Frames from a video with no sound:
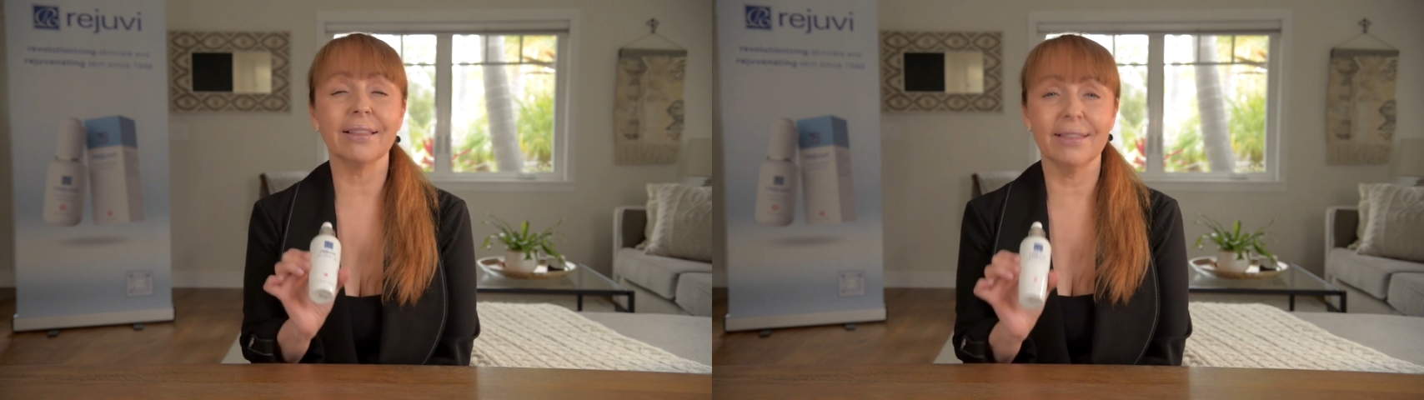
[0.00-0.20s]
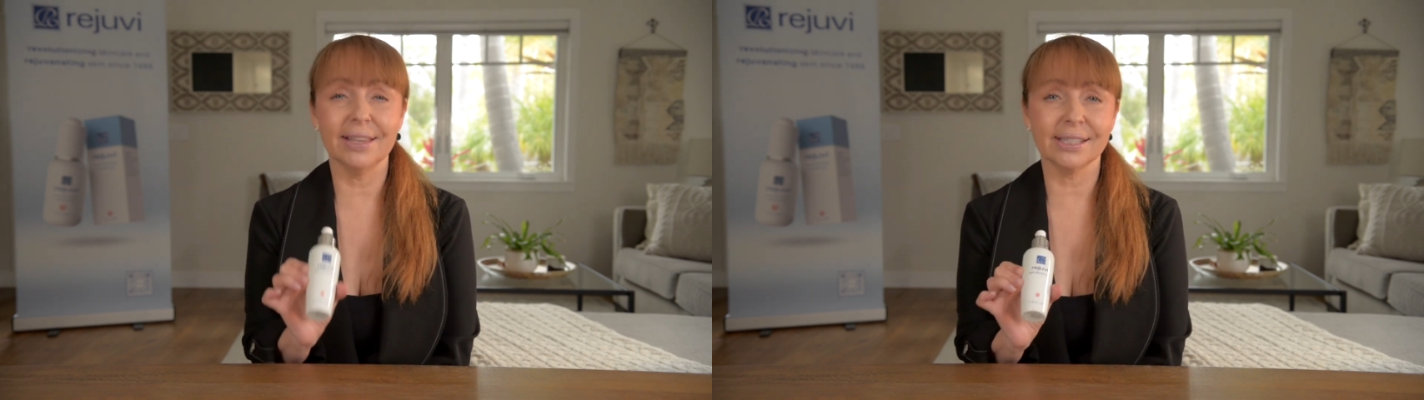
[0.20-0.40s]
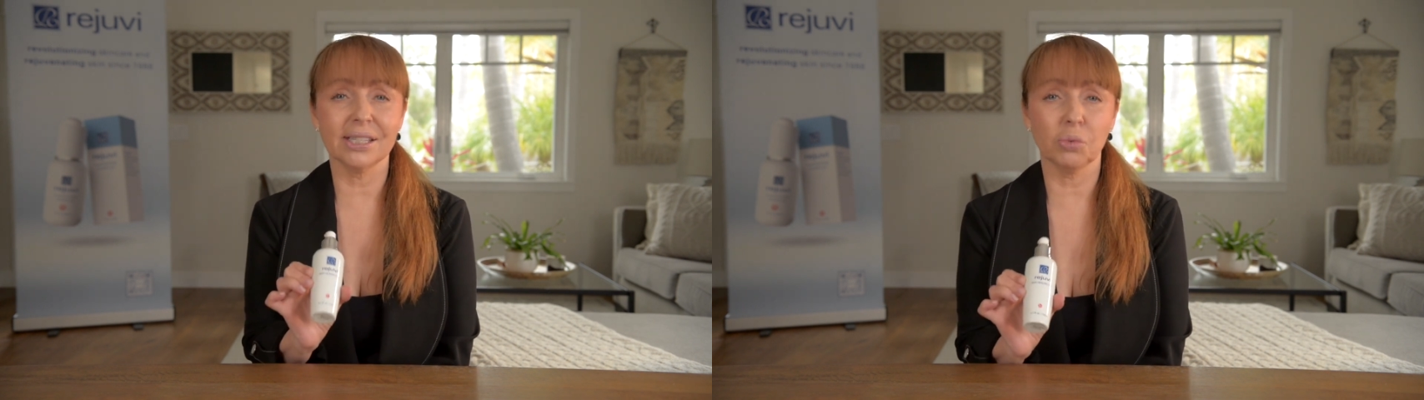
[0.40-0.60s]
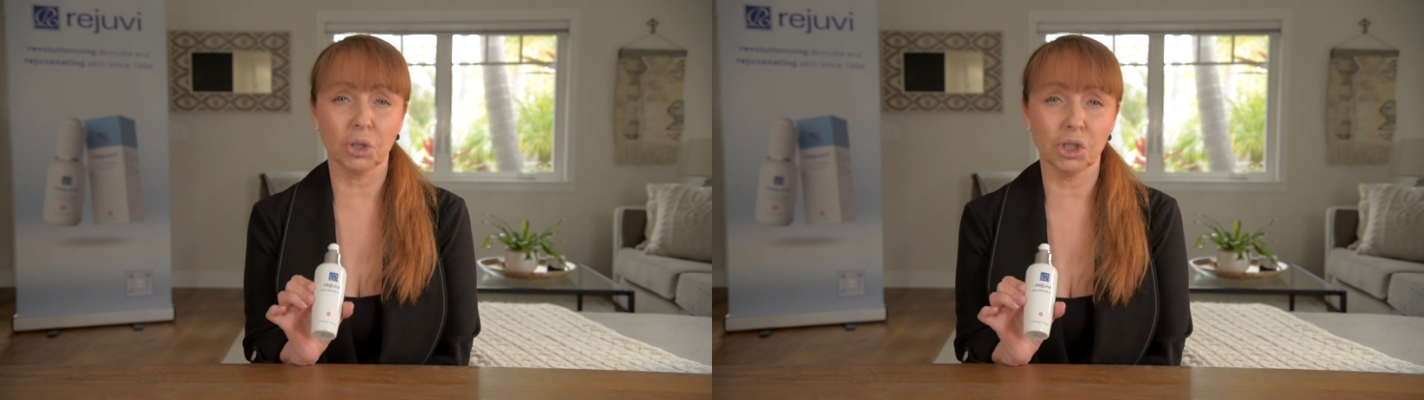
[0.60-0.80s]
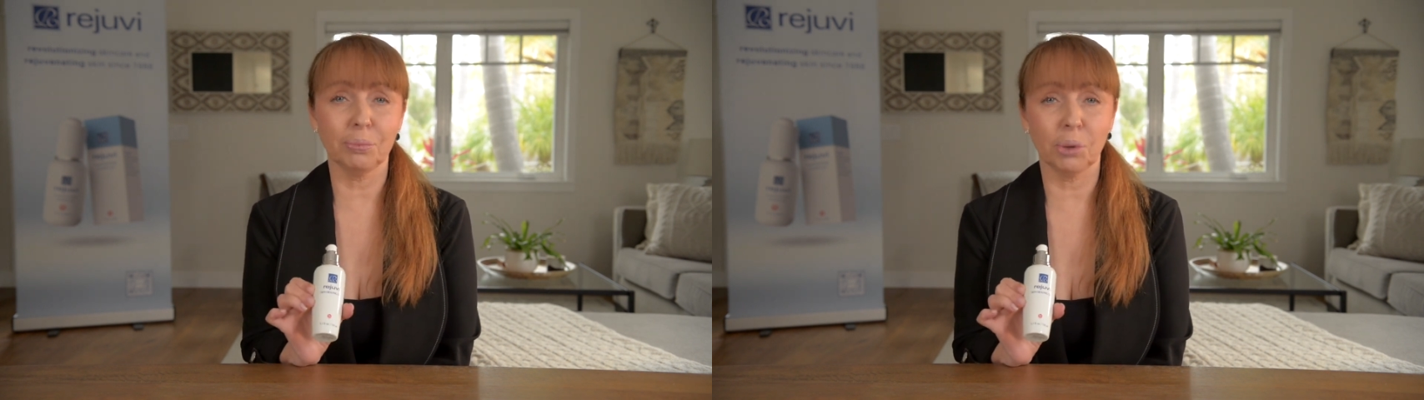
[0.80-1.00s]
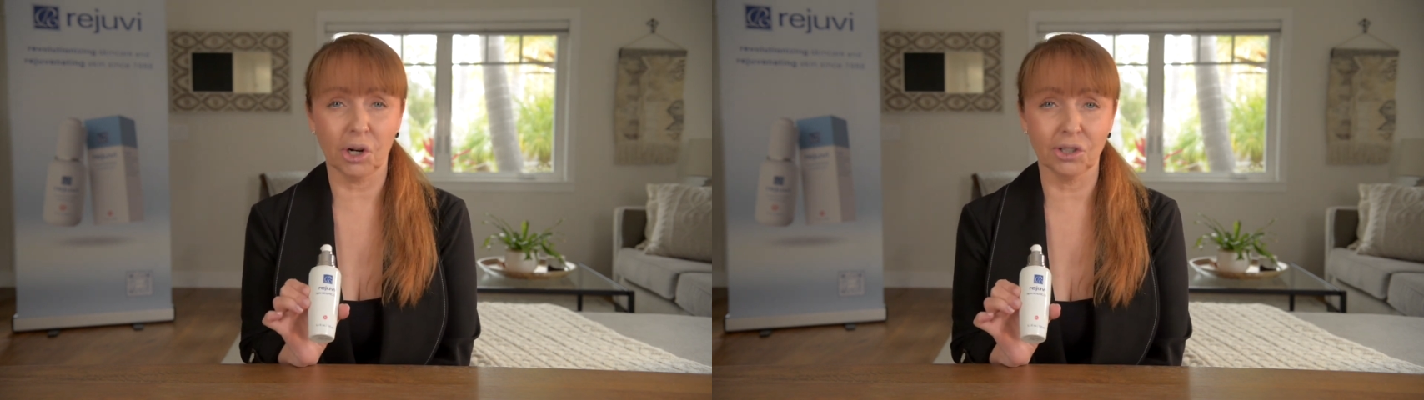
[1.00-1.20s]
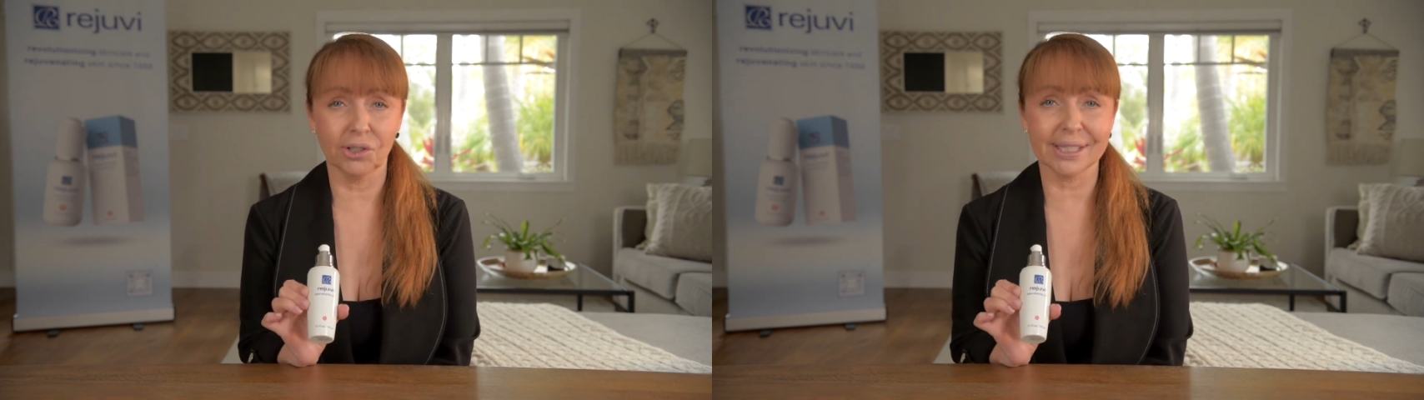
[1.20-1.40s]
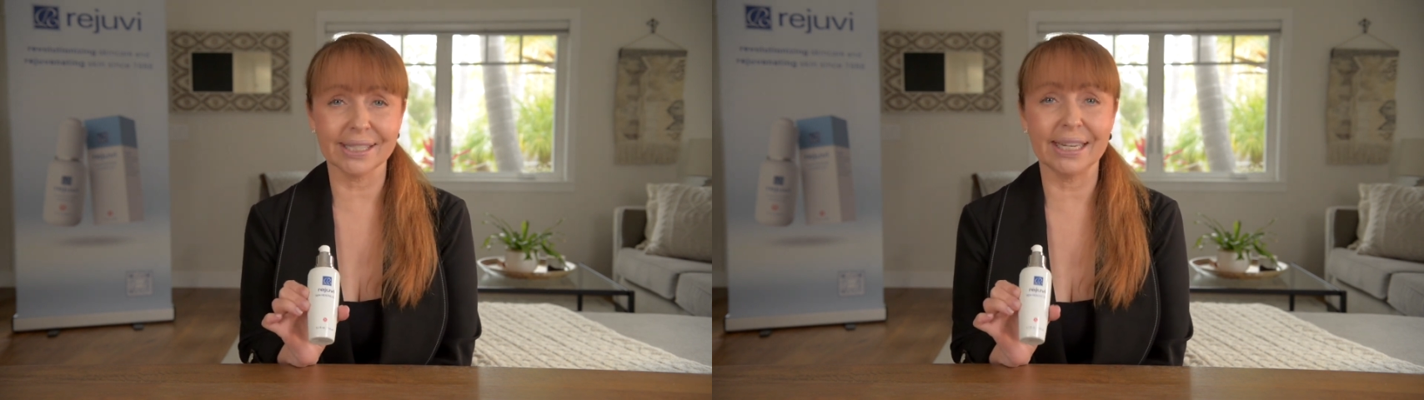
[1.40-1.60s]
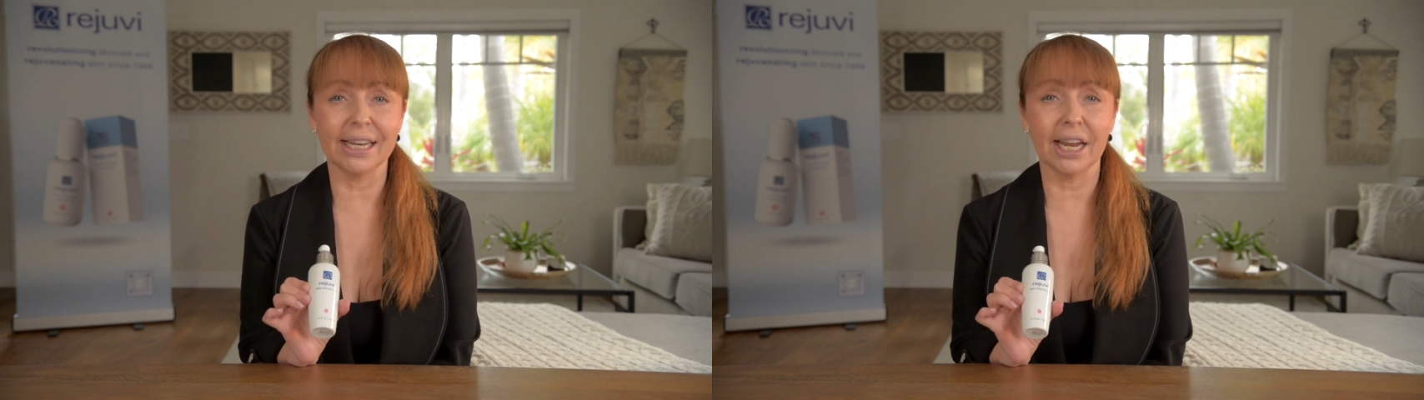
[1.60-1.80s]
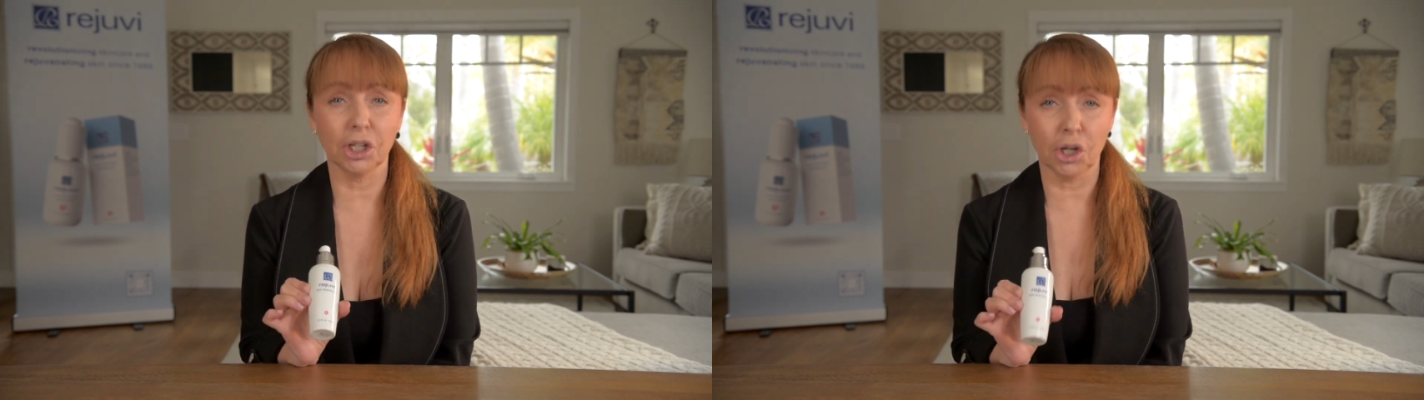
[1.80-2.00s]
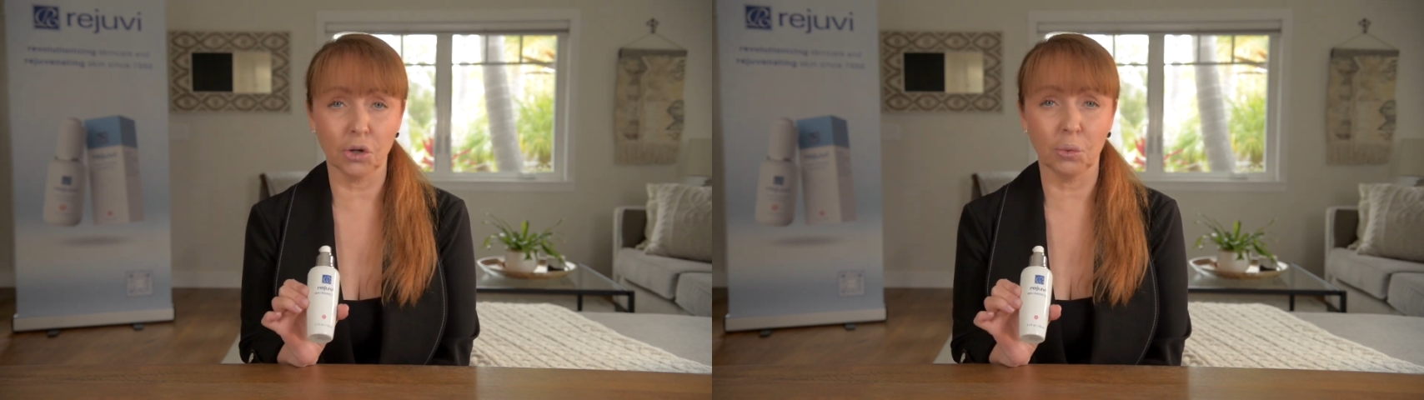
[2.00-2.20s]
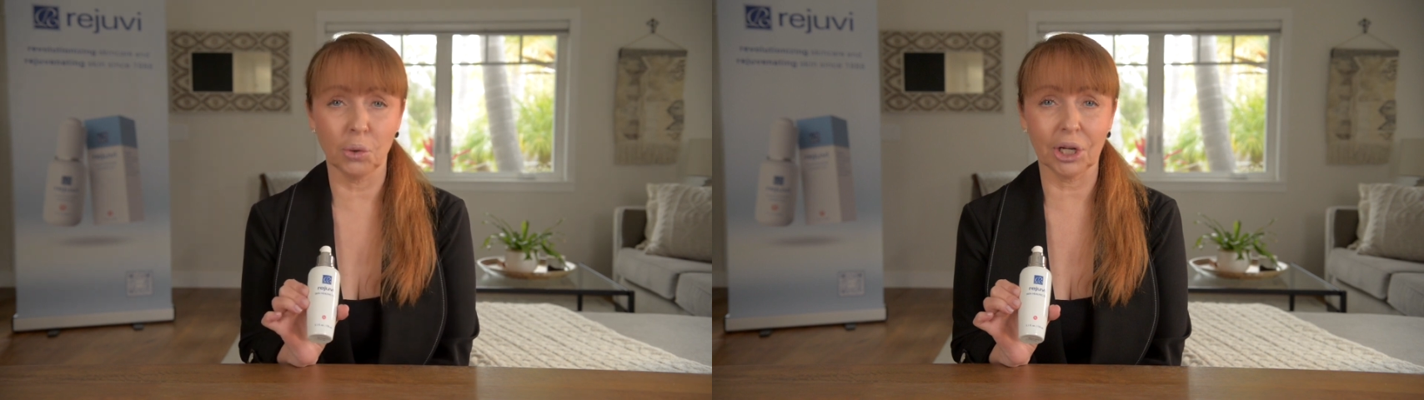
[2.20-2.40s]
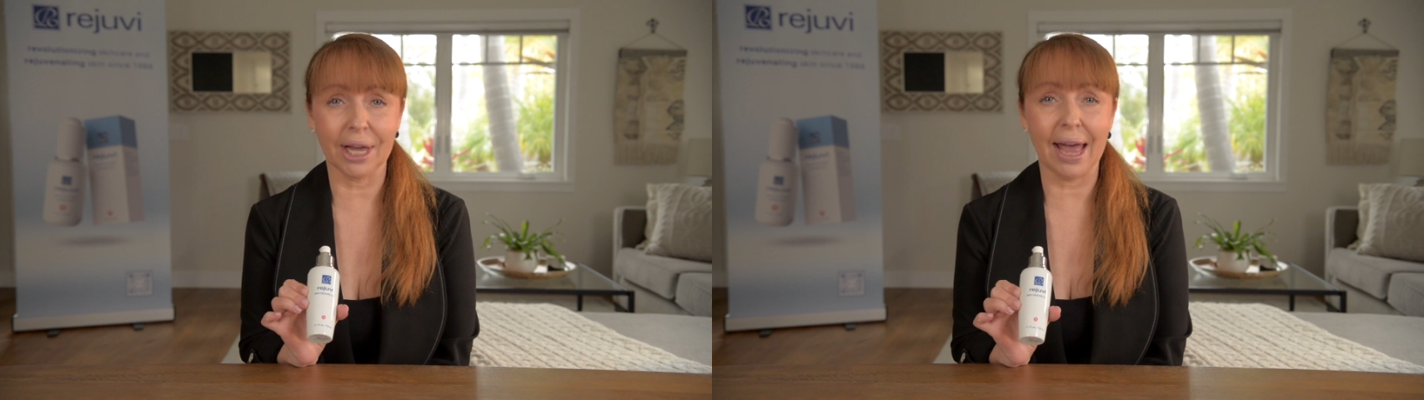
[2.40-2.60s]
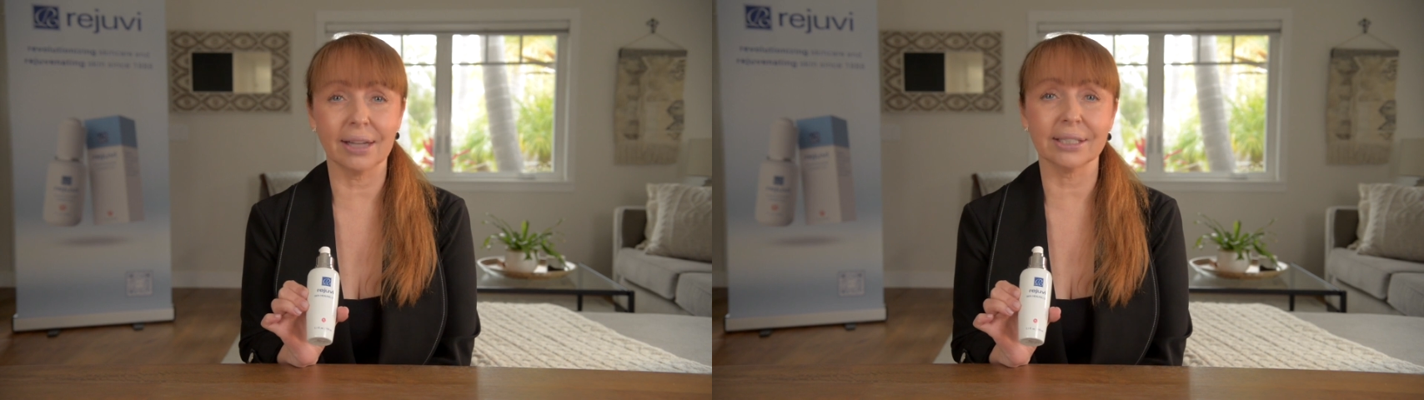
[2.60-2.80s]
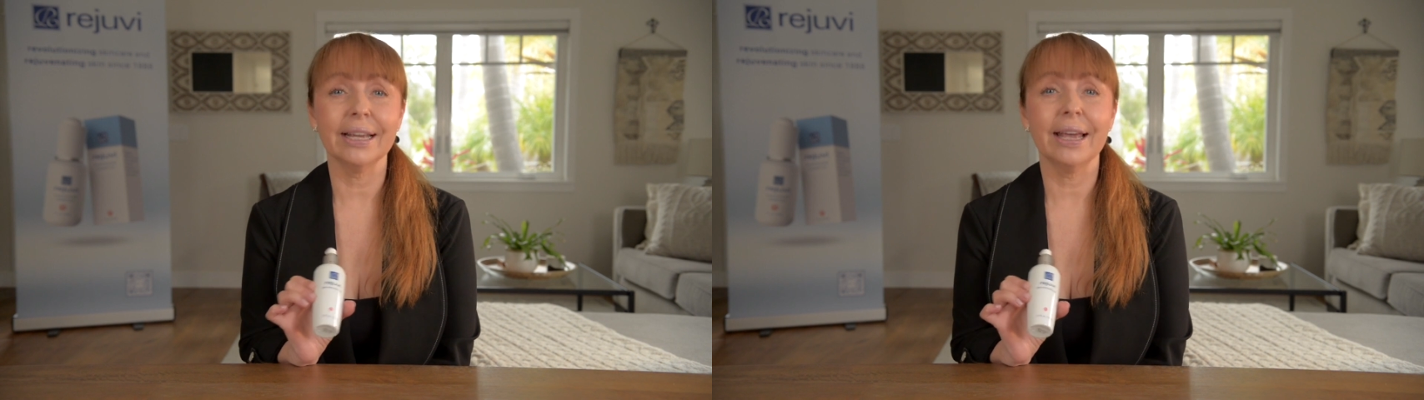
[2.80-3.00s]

this is what you put on your skin and go to work out.